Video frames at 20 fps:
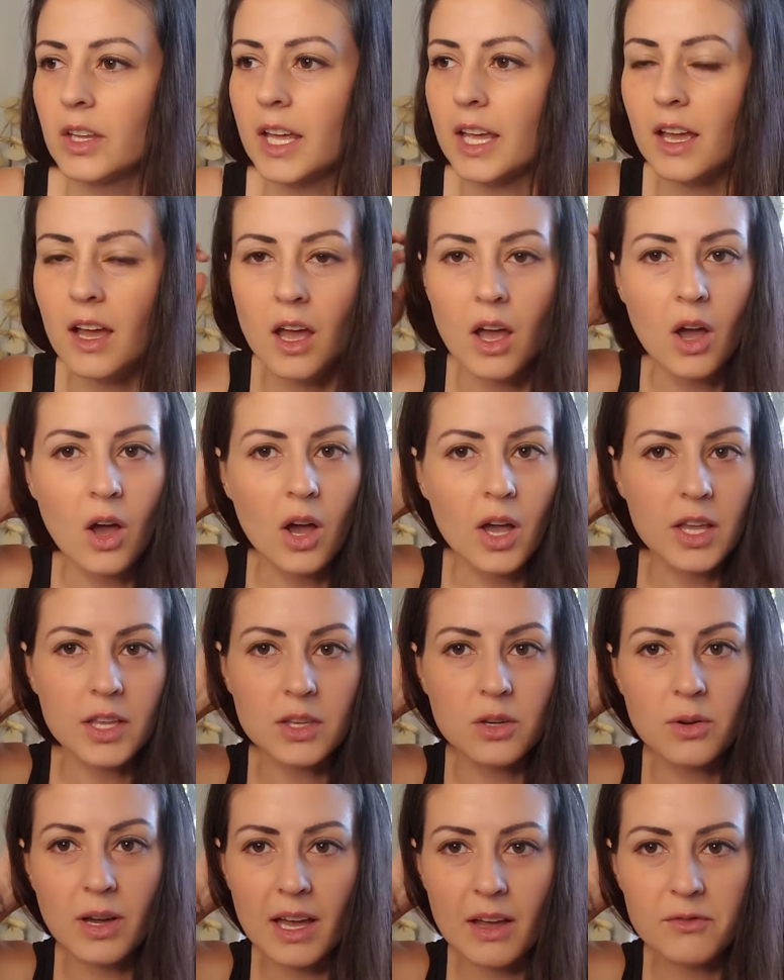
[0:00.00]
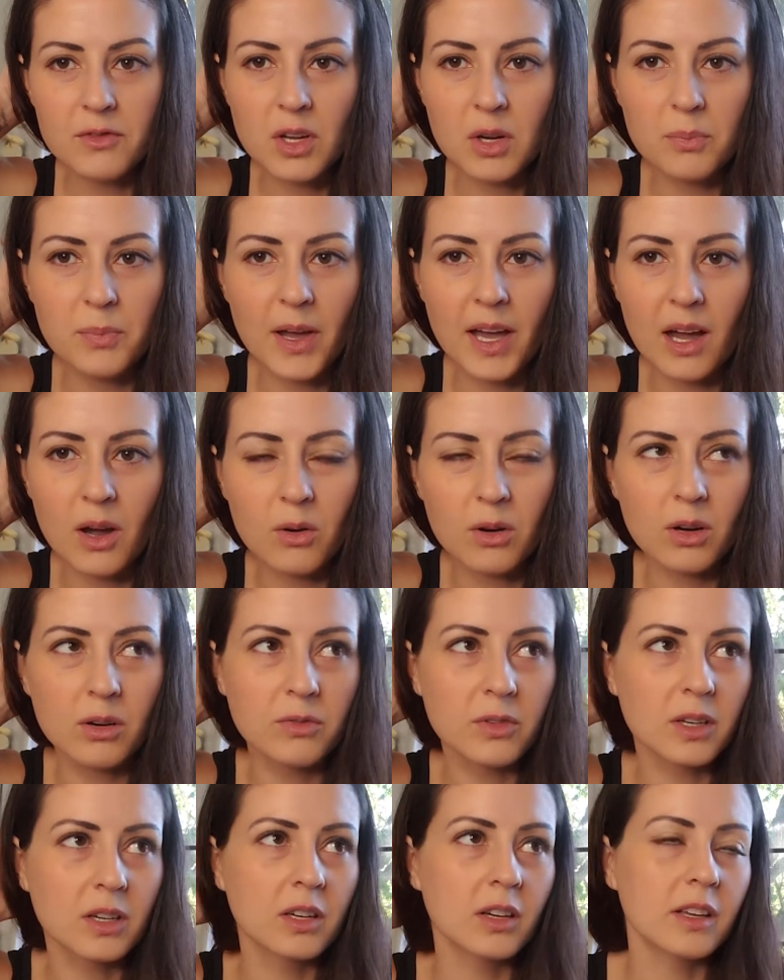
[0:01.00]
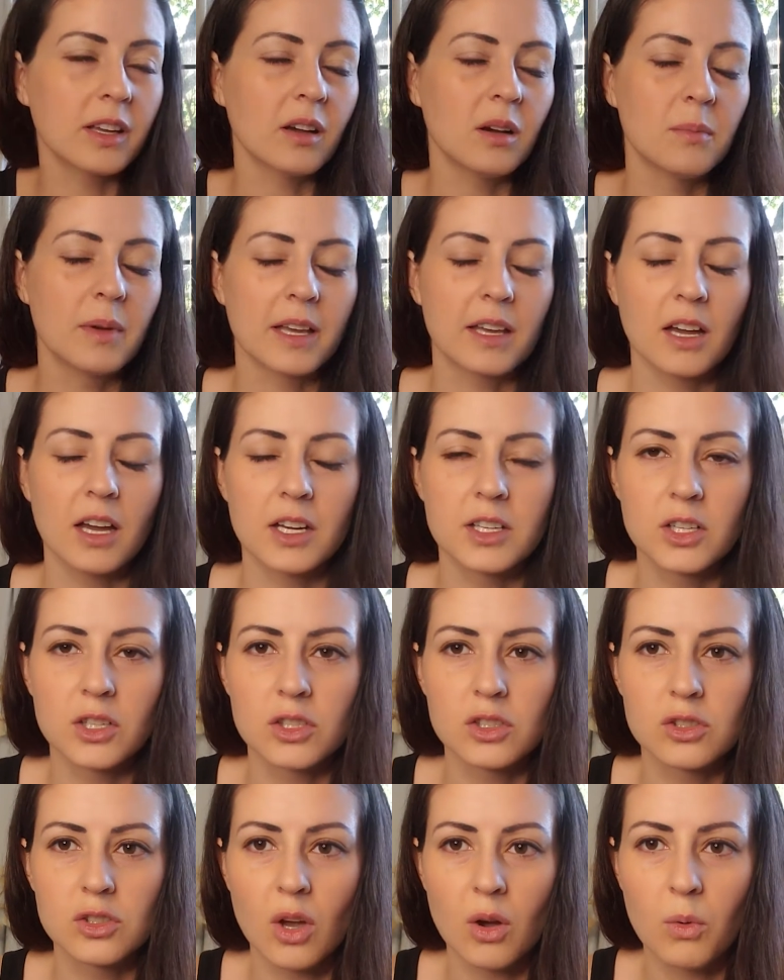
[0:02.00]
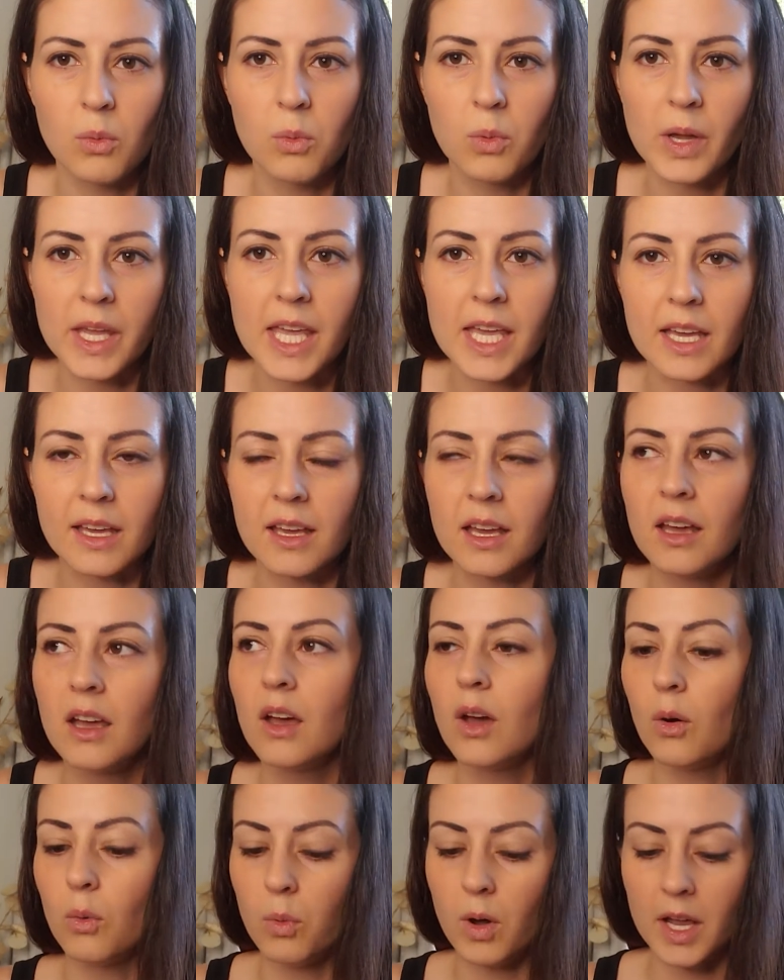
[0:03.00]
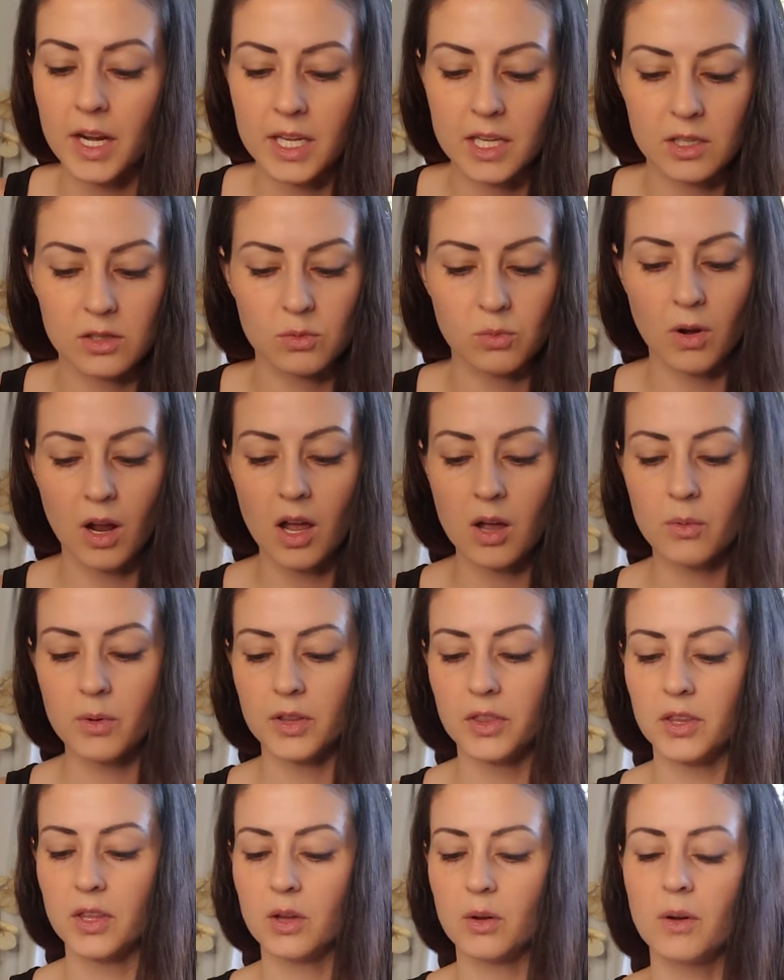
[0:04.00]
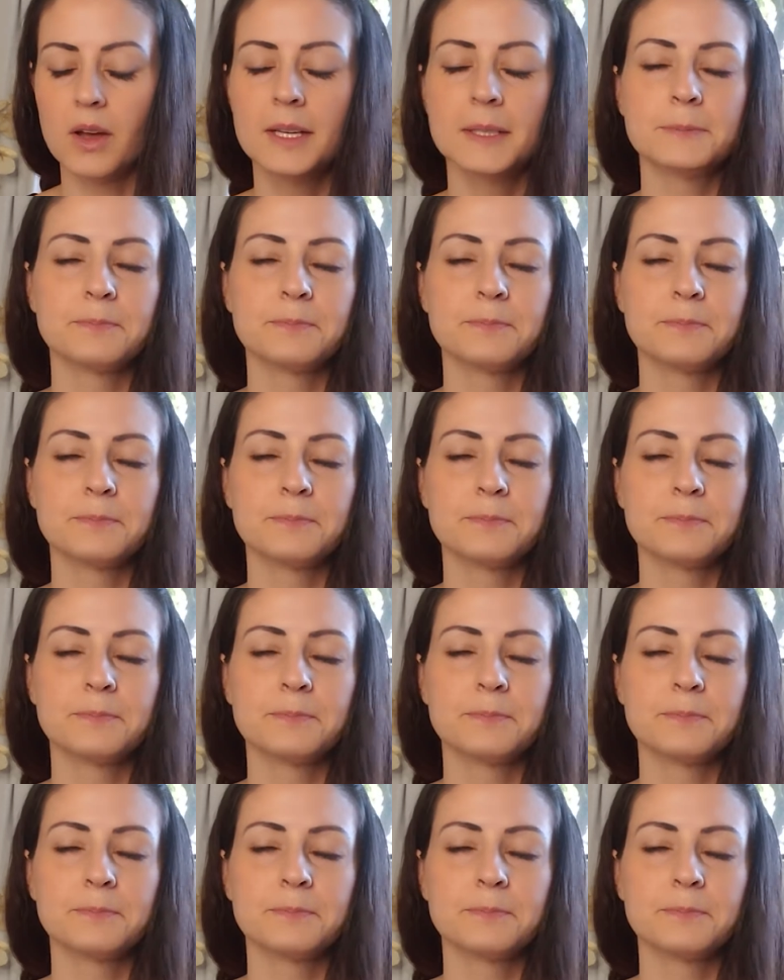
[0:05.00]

Like, you have no power over a cookie. Oh my God, you're so weak. What is wrong with you?